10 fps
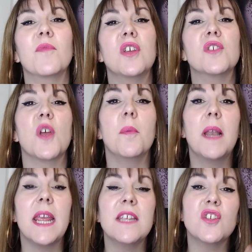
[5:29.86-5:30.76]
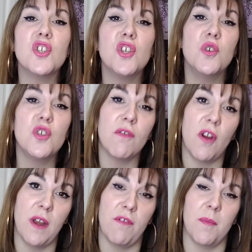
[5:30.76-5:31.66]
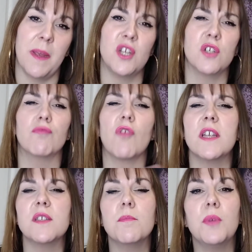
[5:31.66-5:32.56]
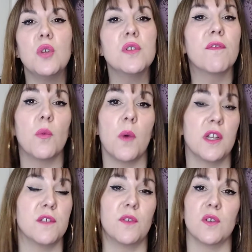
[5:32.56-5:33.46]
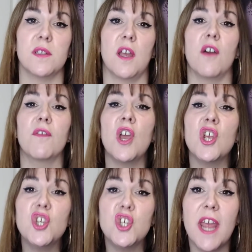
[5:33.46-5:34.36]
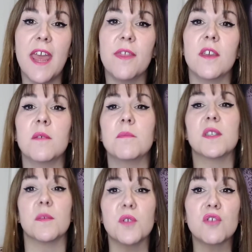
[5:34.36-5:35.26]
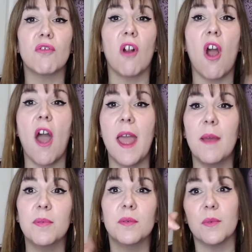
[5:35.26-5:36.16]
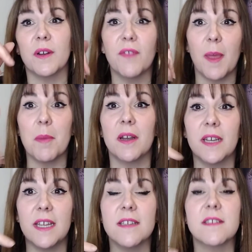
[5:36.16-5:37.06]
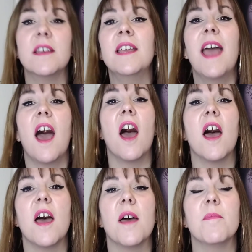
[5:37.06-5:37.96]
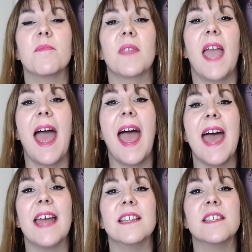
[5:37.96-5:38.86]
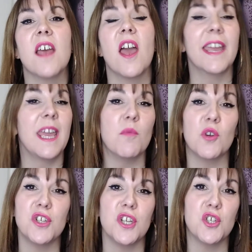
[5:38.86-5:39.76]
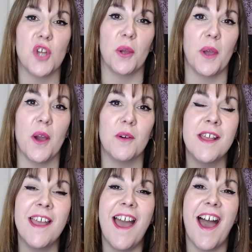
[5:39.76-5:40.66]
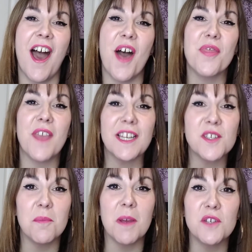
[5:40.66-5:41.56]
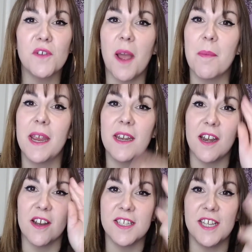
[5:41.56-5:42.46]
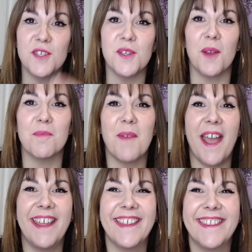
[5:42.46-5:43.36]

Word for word: So please choose your own affirmation, write some beautiful words for yourself, share them, subscribe, wherever that button is, and keep watching Showgirl. Thanks so much for coming, and I'll see you soon. Bye.